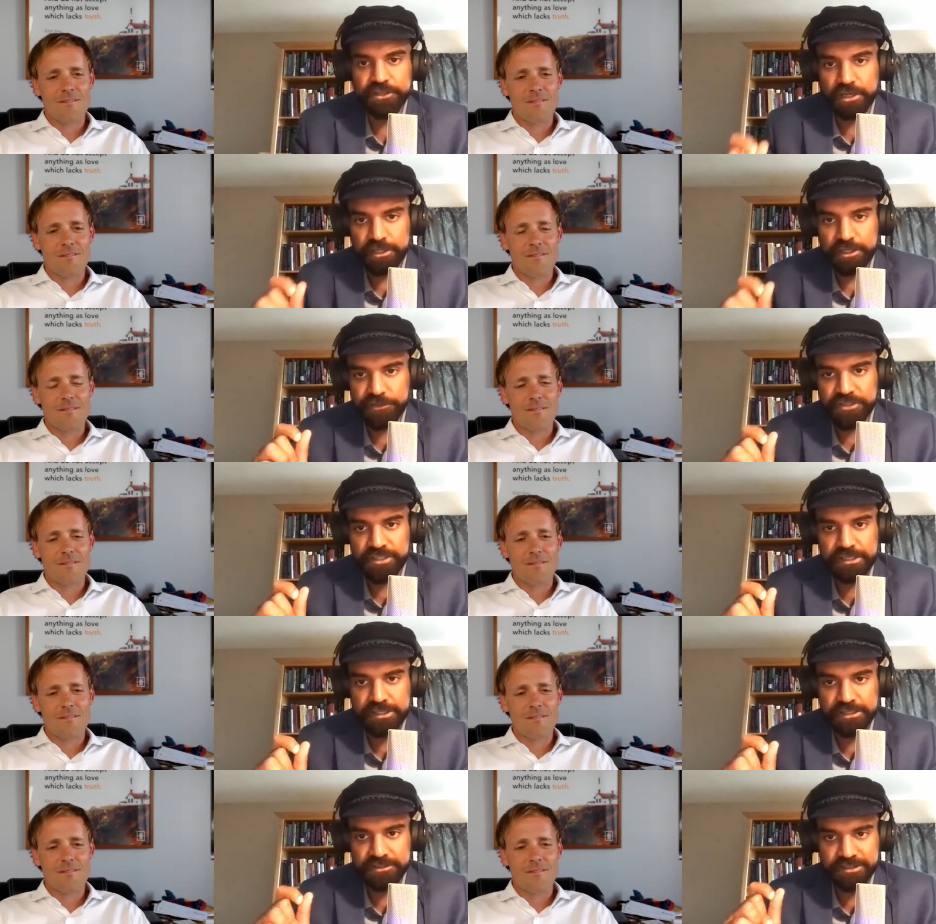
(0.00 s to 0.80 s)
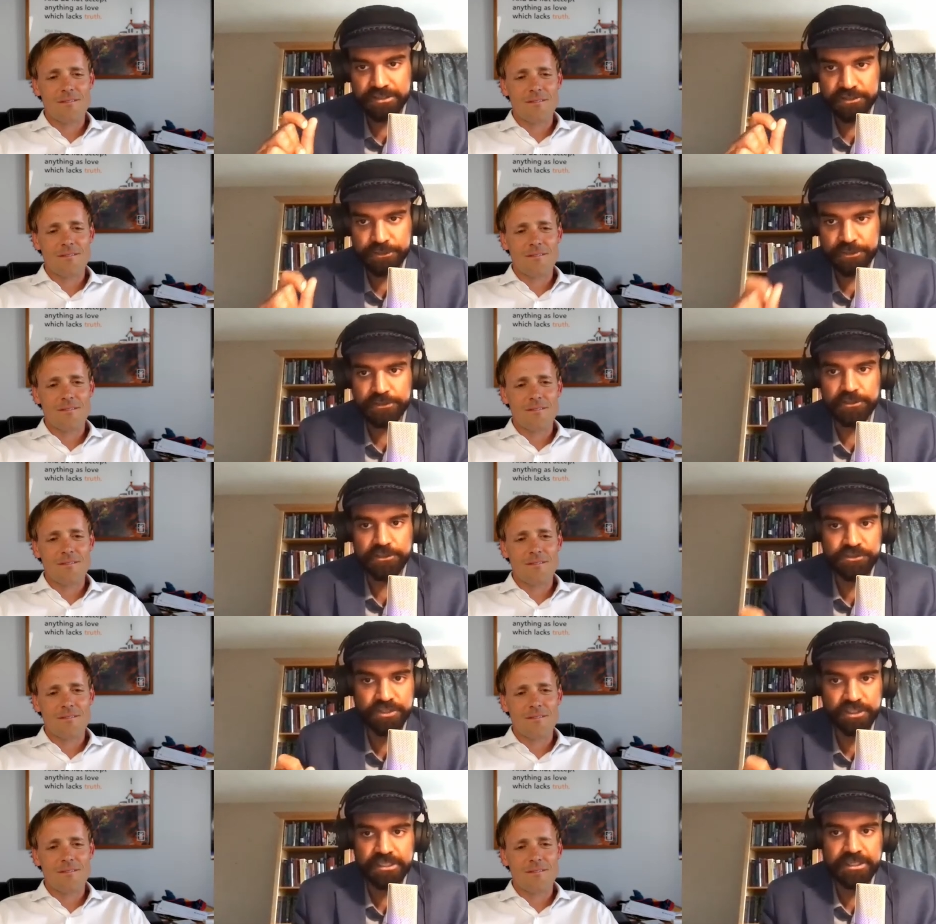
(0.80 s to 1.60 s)
Speaker 1: our city is an
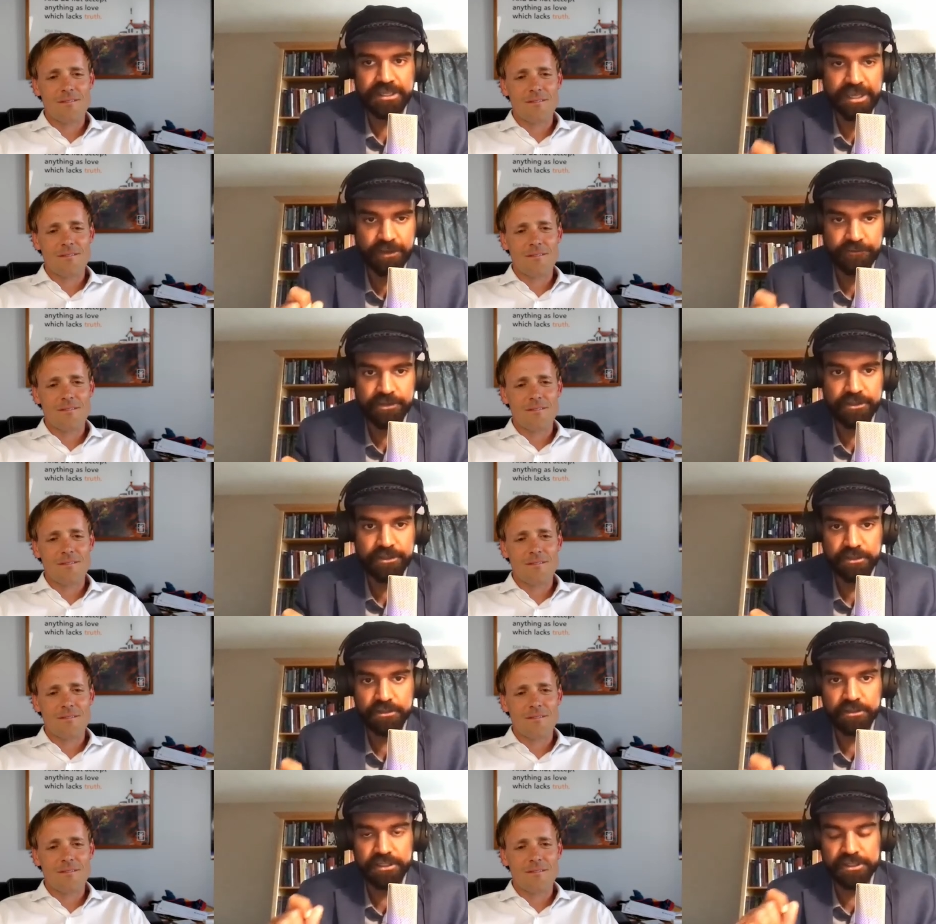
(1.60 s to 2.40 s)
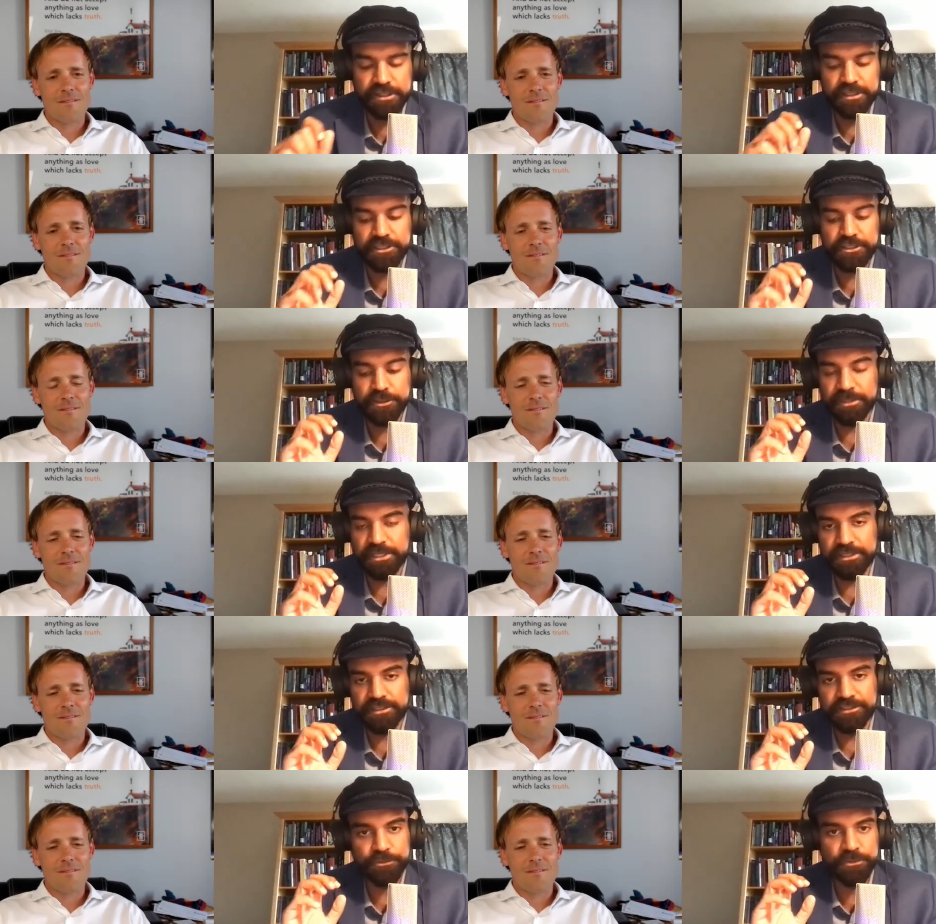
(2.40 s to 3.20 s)
eternal city in heaven. Earthly
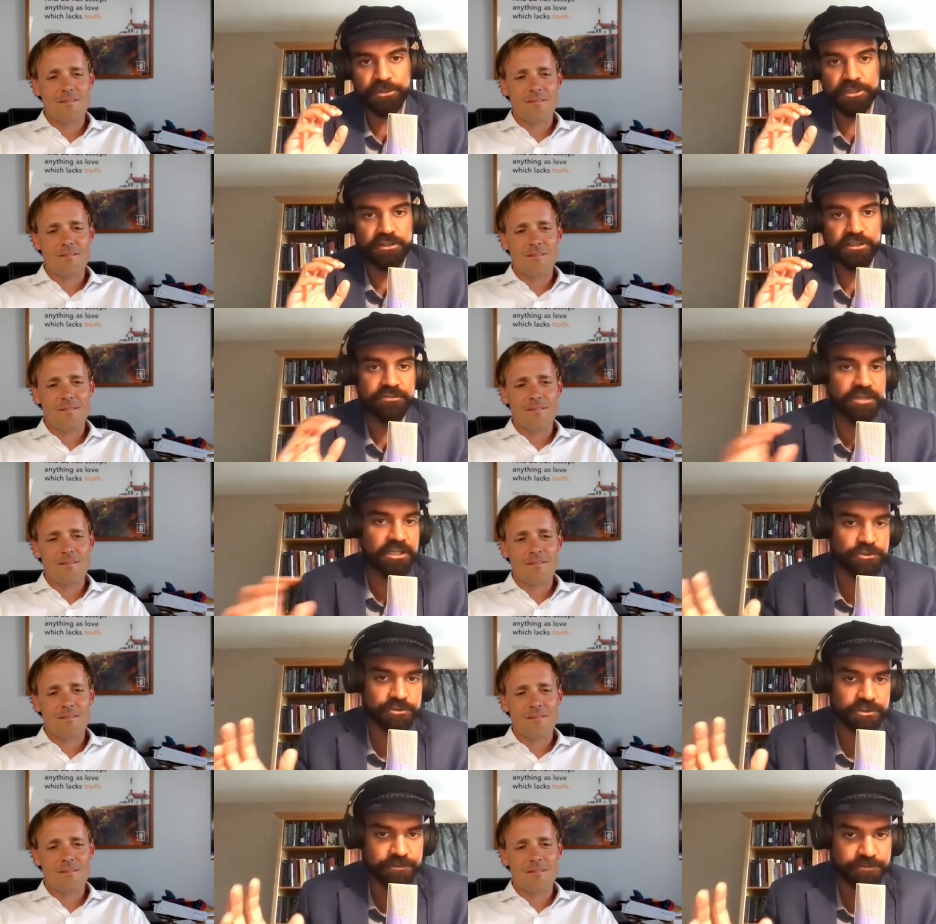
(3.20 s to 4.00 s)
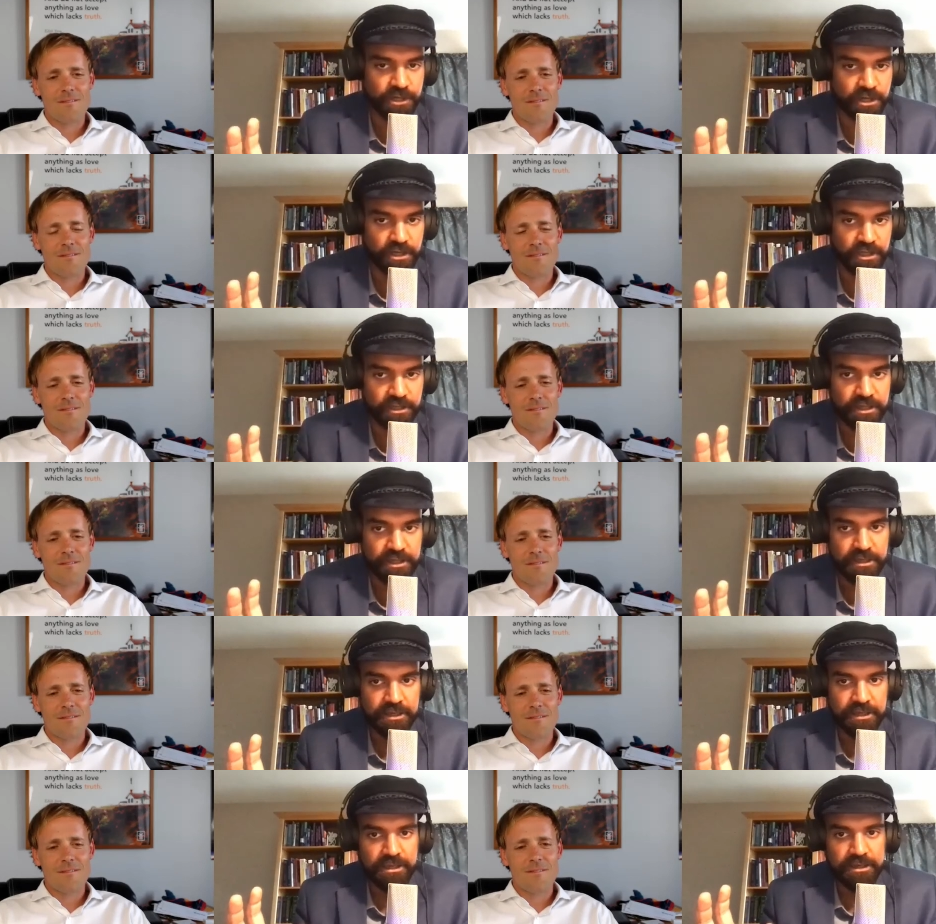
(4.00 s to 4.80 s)
dominions will eventually fall.
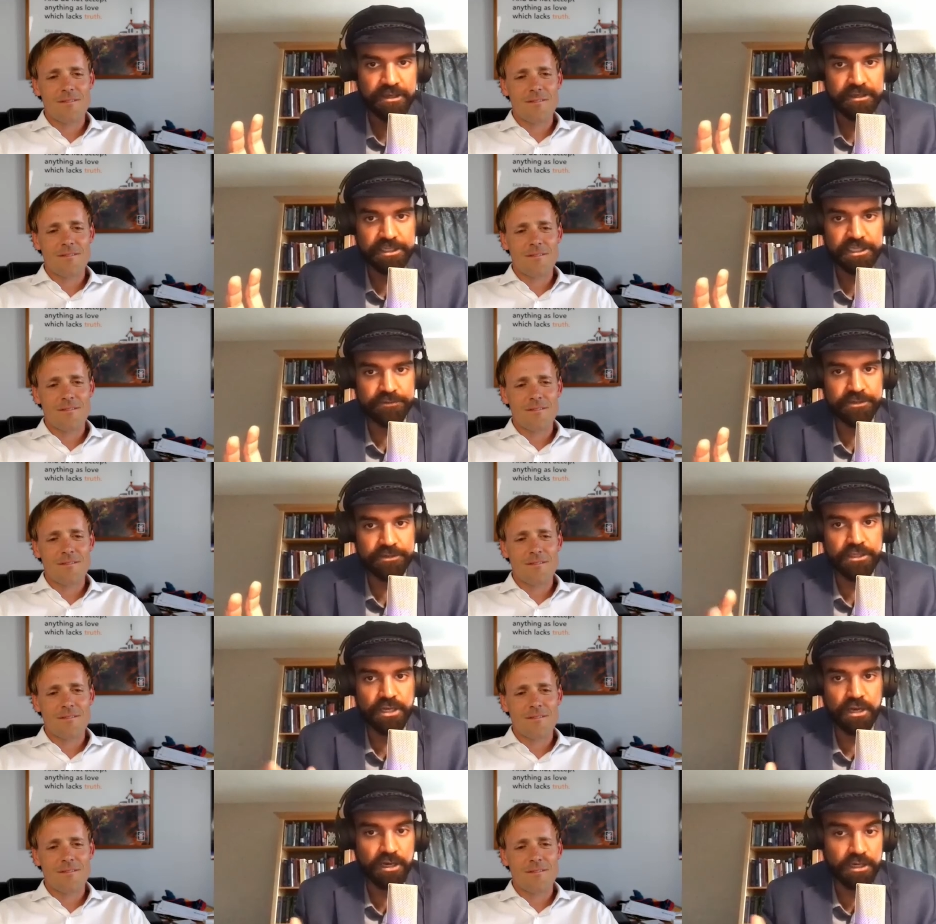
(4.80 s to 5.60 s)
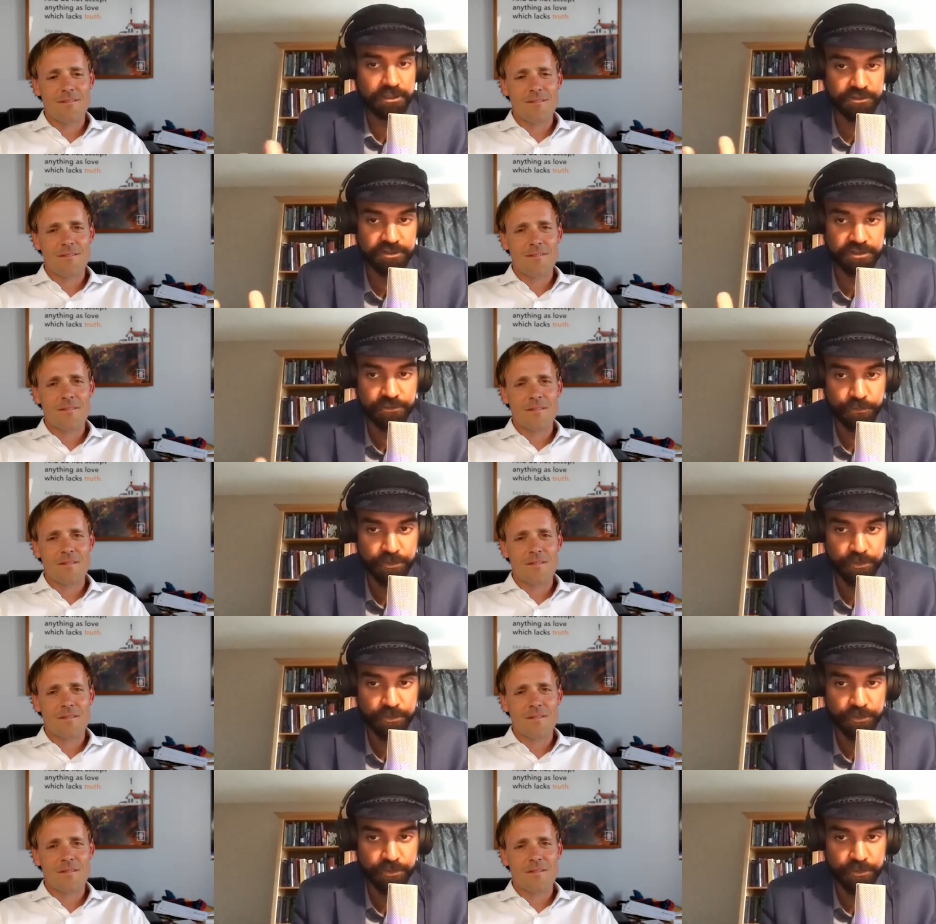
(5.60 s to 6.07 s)
Given Augustine's